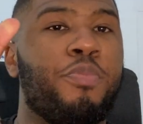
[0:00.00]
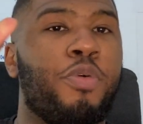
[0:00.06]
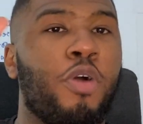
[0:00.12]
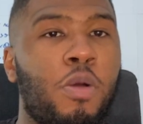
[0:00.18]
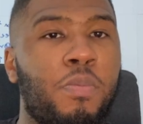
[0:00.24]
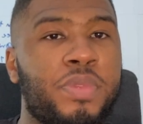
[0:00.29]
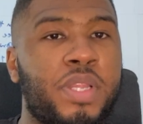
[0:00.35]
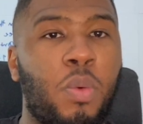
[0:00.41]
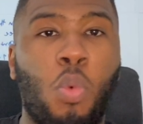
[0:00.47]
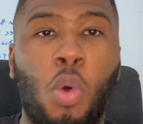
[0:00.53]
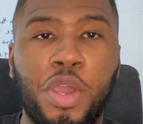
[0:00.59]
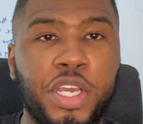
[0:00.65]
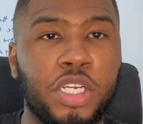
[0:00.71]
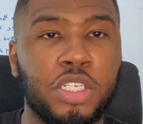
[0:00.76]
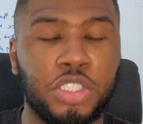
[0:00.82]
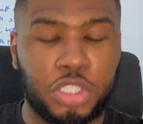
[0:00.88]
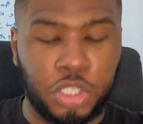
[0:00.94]
Boom. Then what you
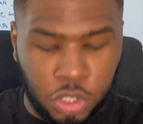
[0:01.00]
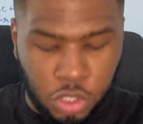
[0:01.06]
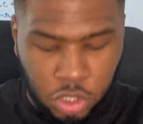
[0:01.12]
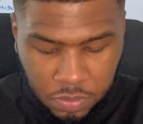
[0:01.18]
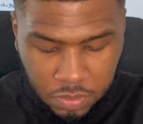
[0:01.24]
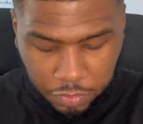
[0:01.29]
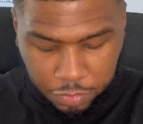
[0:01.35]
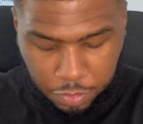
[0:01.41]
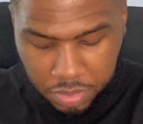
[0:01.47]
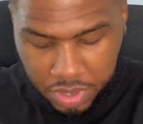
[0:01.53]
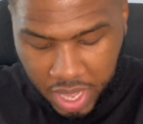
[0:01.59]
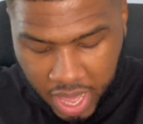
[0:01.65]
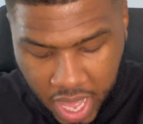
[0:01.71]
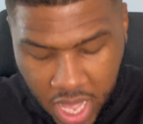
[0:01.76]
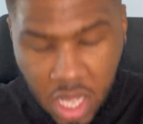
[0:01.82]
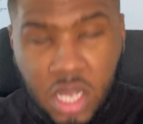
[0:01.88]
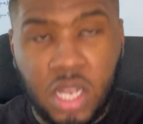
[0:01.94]
can do from
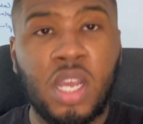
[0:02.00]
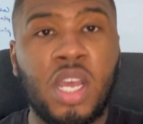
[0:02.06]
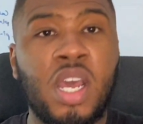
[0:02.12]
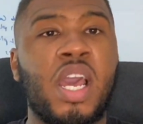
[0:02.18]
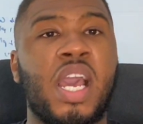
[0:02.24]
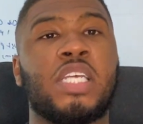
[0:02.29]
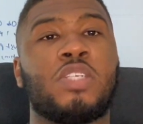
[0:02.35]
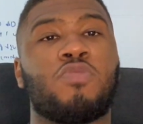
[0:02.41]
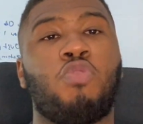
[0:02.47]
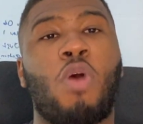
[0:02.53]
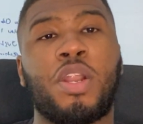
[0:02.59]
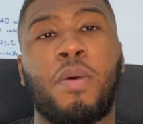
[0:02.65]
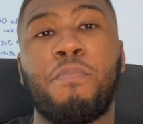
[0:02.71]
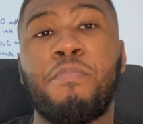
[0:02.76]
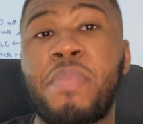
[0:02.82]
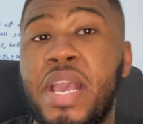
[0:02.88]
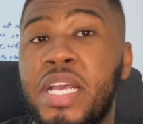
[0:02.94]
there is run a
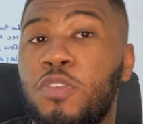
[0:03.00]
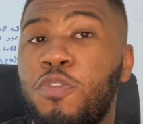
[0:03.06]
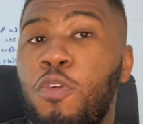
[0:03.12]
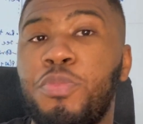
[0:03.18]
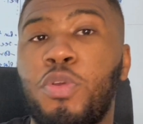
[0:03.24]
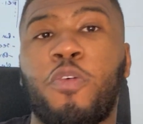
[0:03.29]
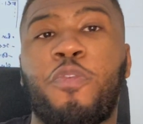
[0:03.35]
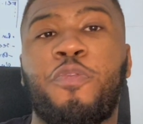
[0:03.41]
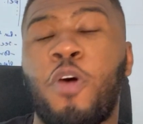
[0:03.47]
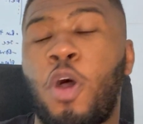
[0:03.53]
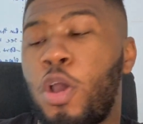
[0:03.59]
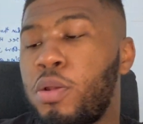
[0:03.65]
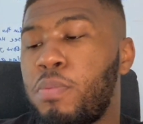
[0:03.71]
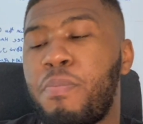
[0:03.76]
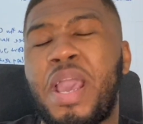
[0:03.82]
mix from your phone.